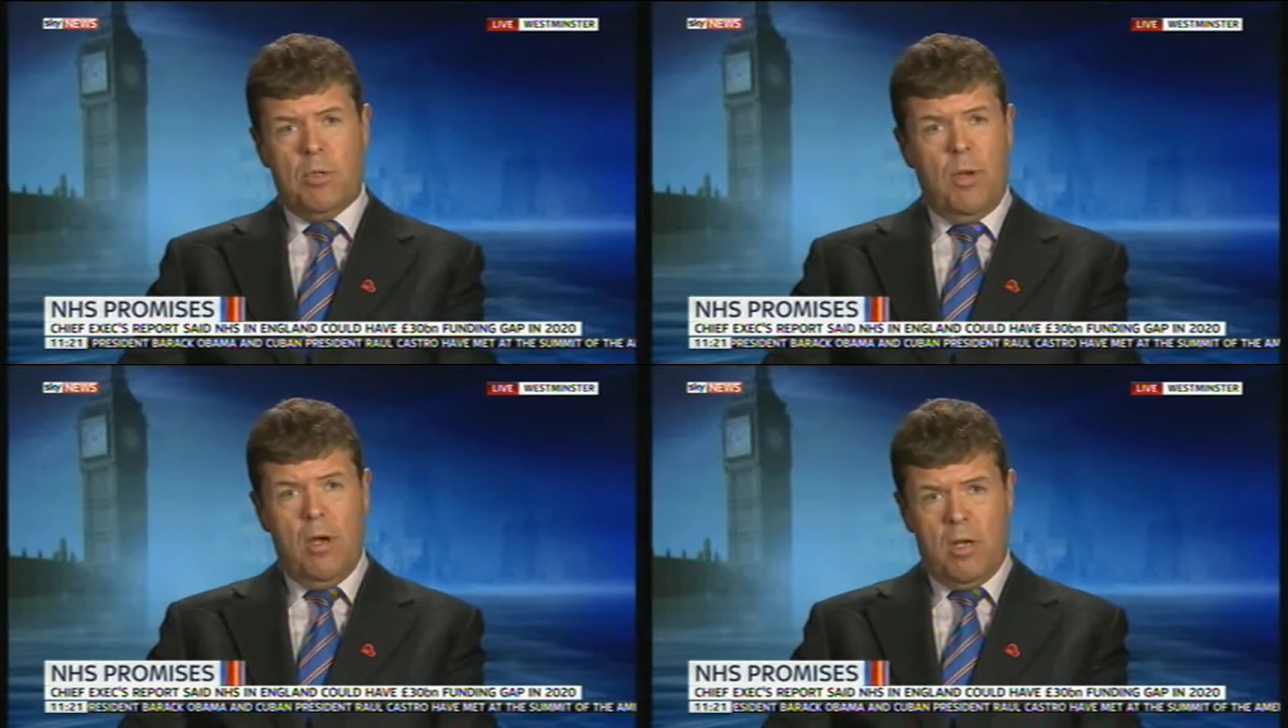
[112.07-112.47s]

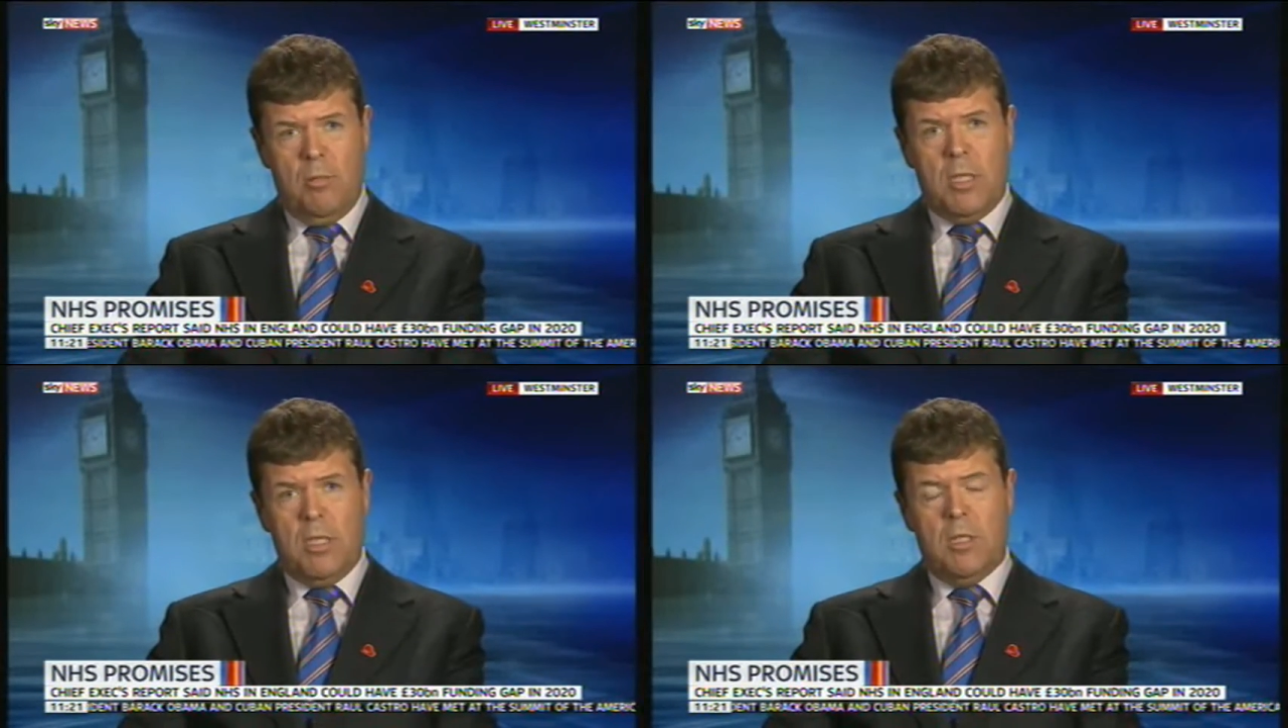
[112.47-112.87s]
which we are
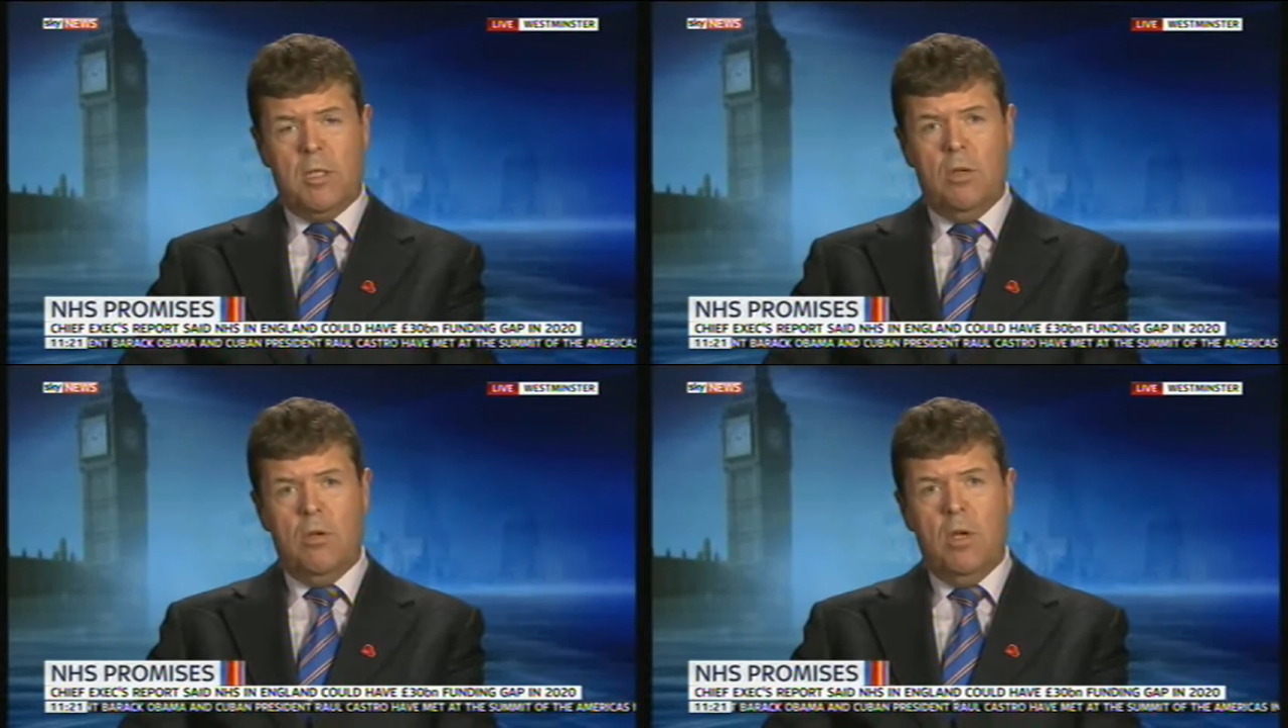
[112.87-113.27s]
committed to
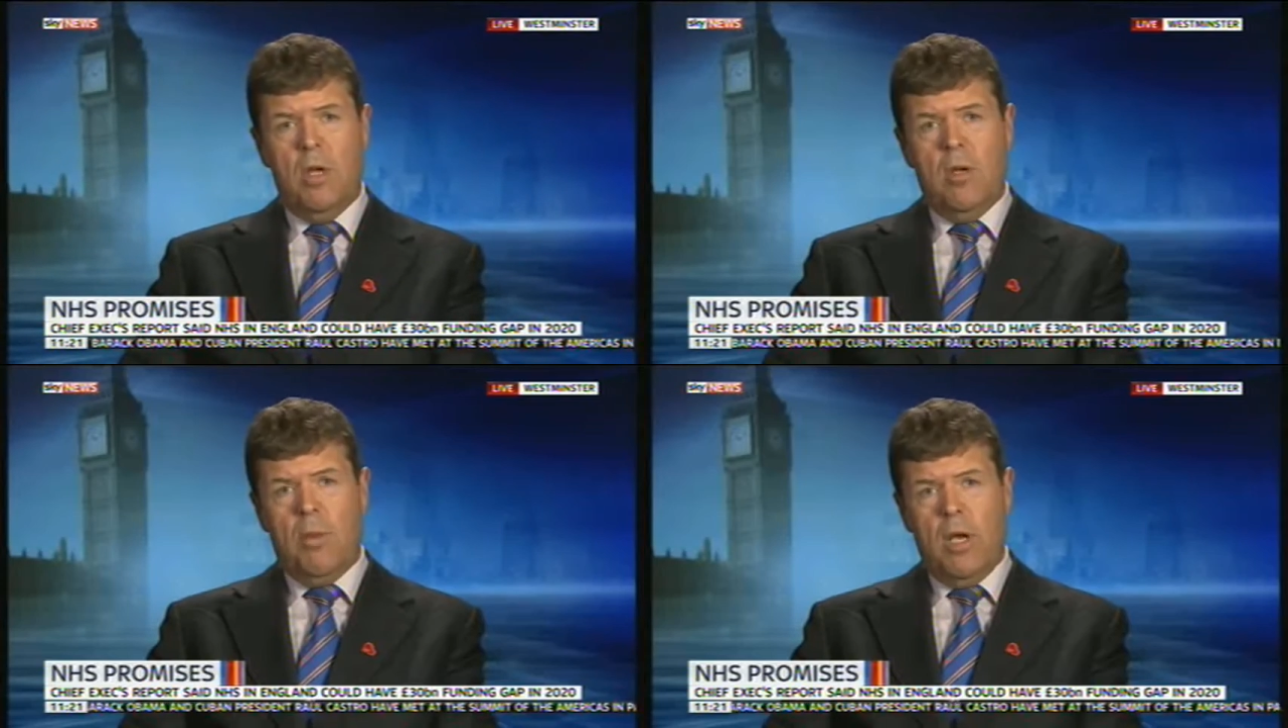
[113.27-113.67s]
do
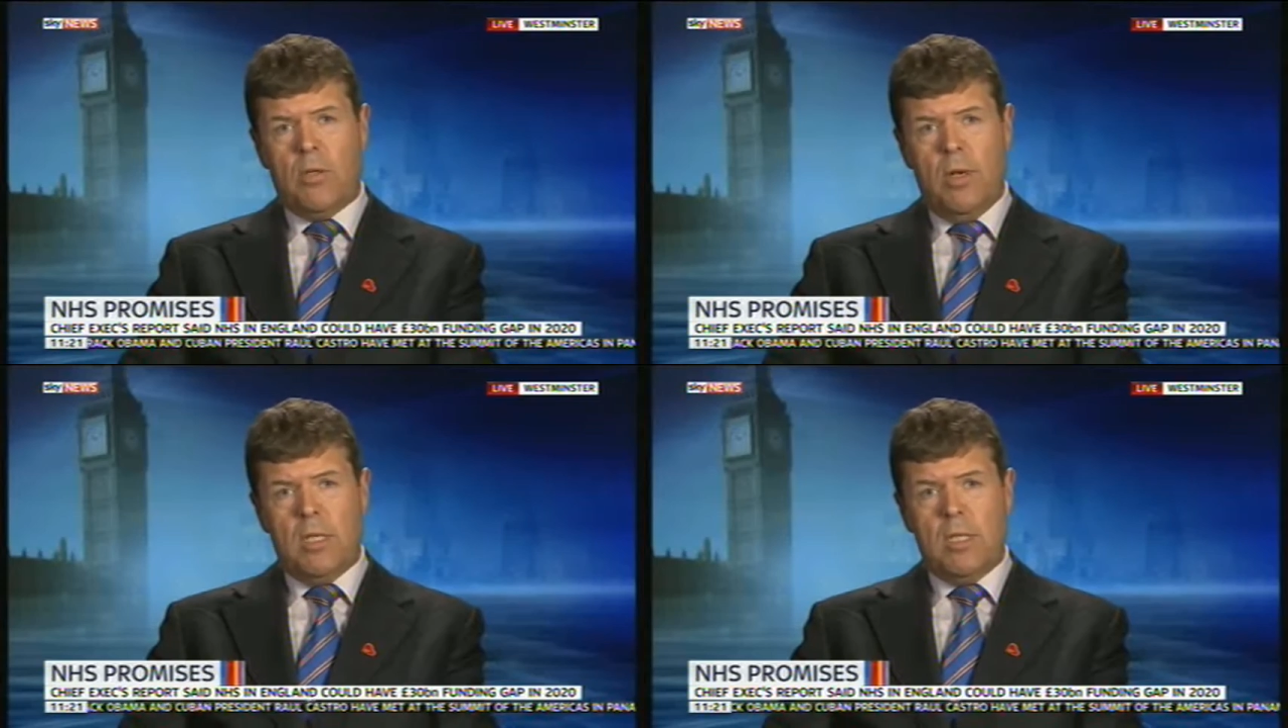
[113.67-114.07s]
by
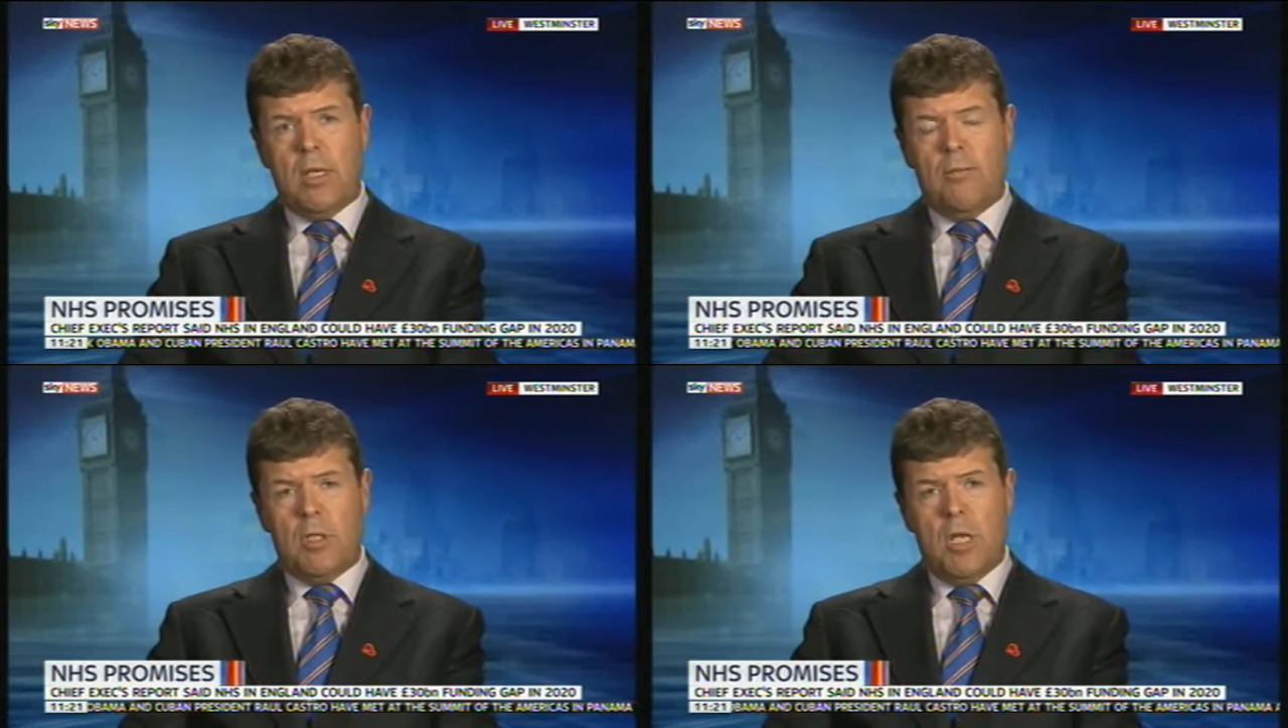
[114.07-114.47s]

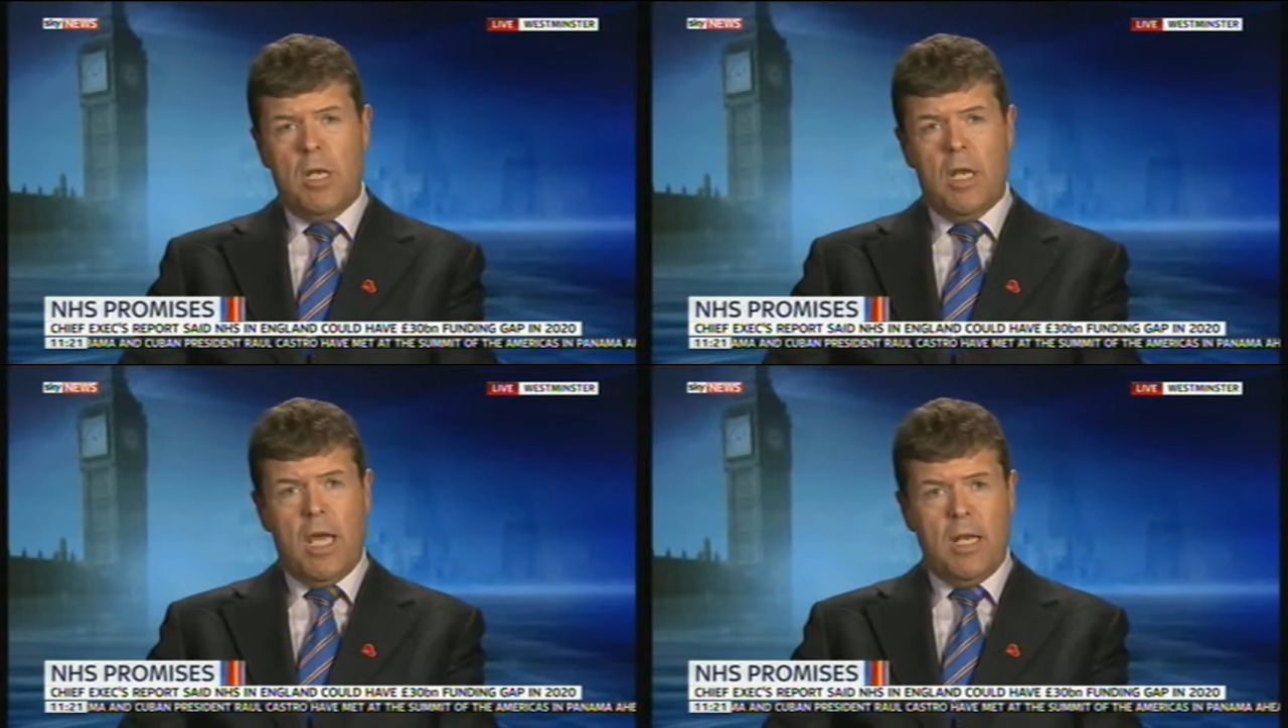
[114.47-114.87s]

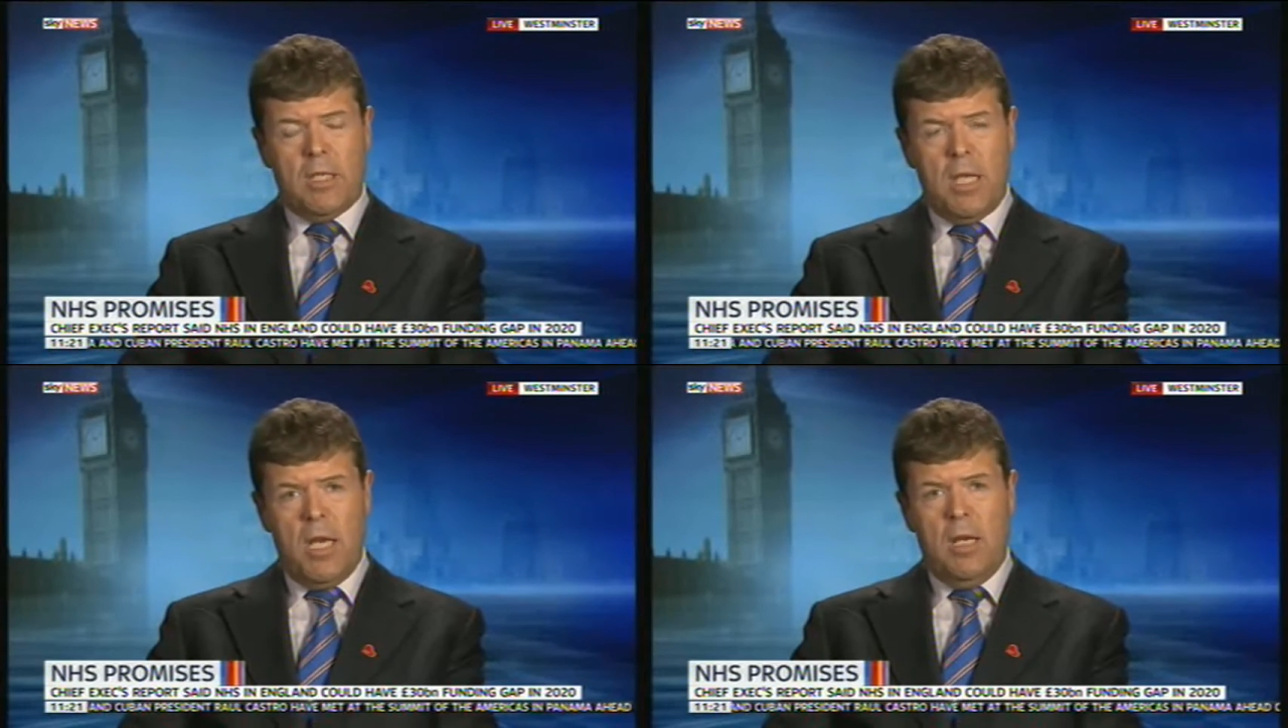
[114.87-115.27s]
2017
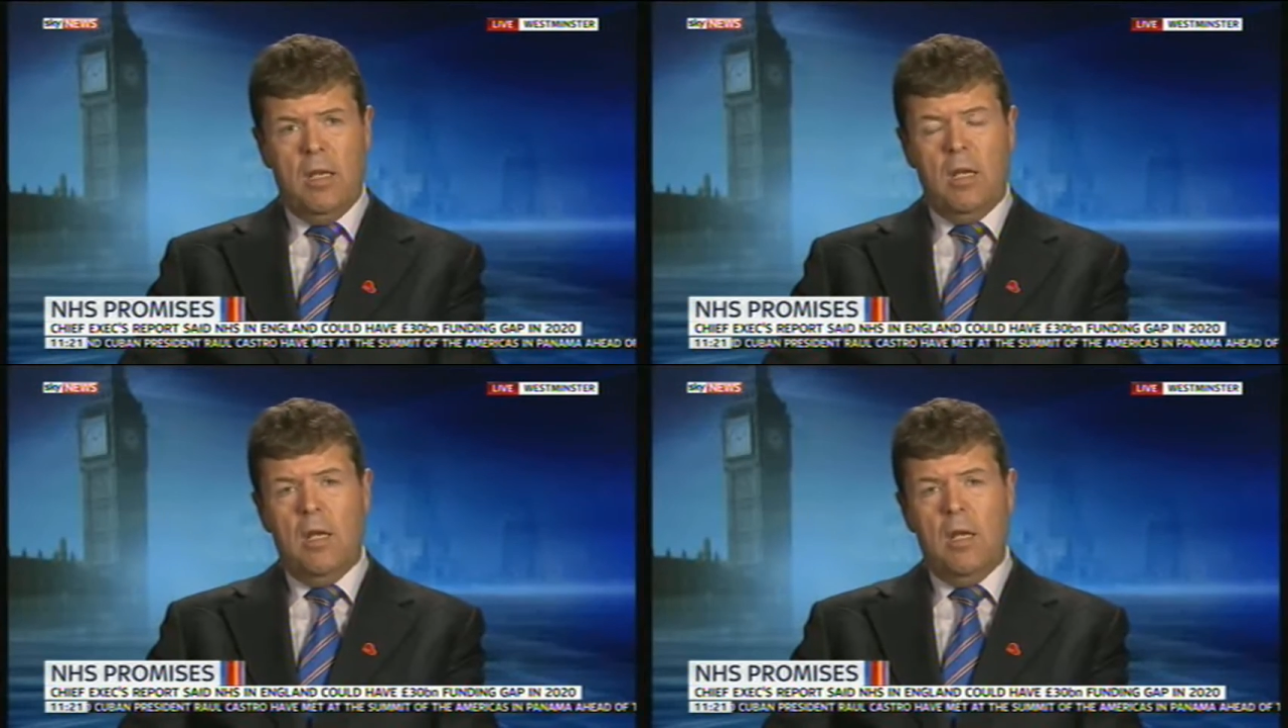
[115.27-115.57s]
18,